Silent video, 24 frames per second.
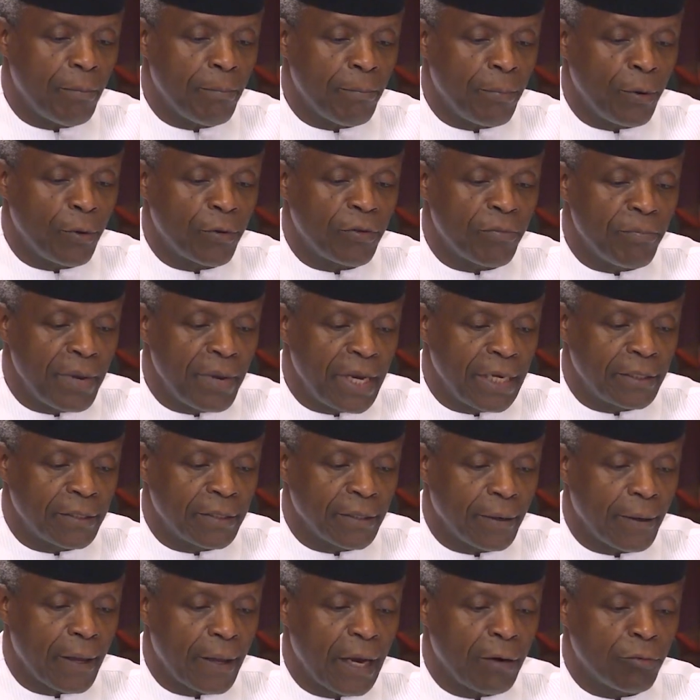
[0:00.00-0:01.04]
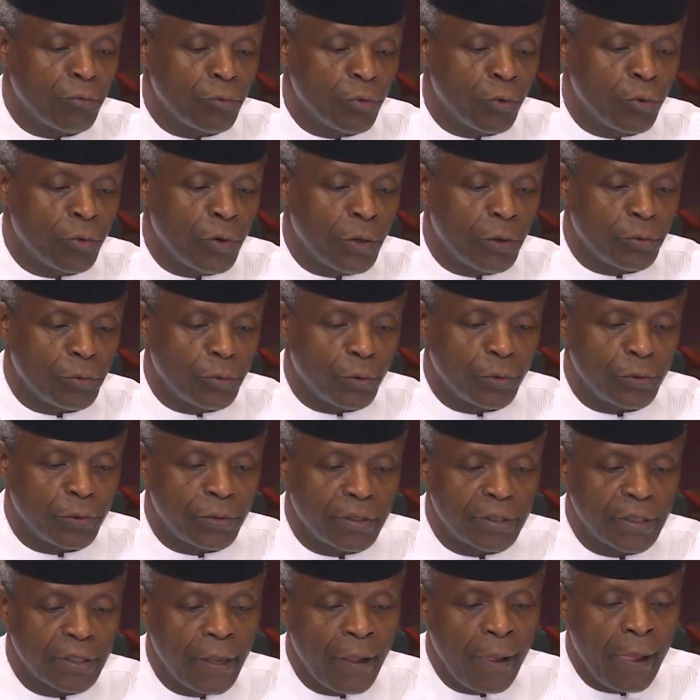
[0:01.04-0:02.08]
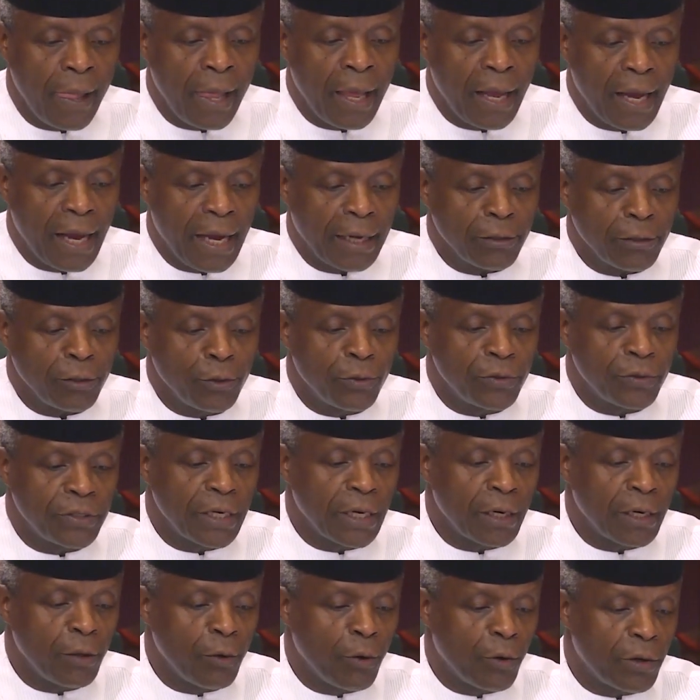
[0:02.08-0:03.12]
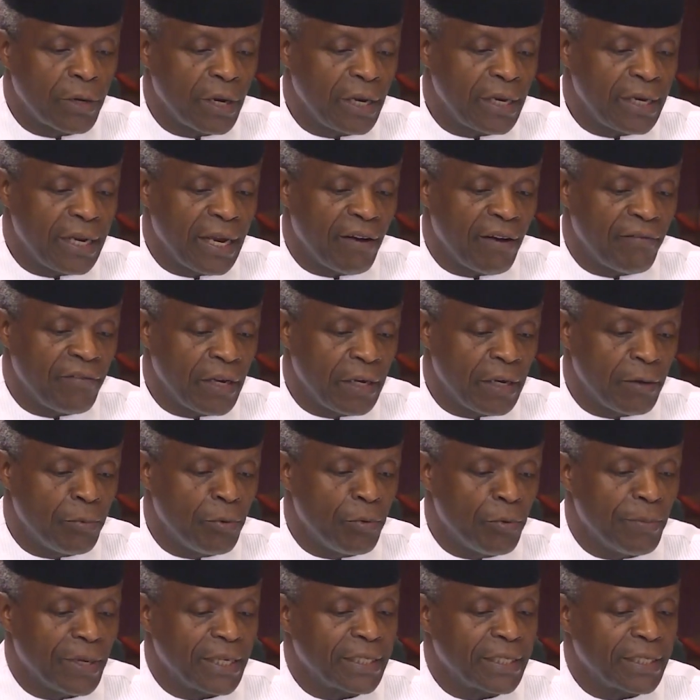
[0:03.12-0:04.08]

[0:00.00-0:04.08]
on both major and rural roads and using locally available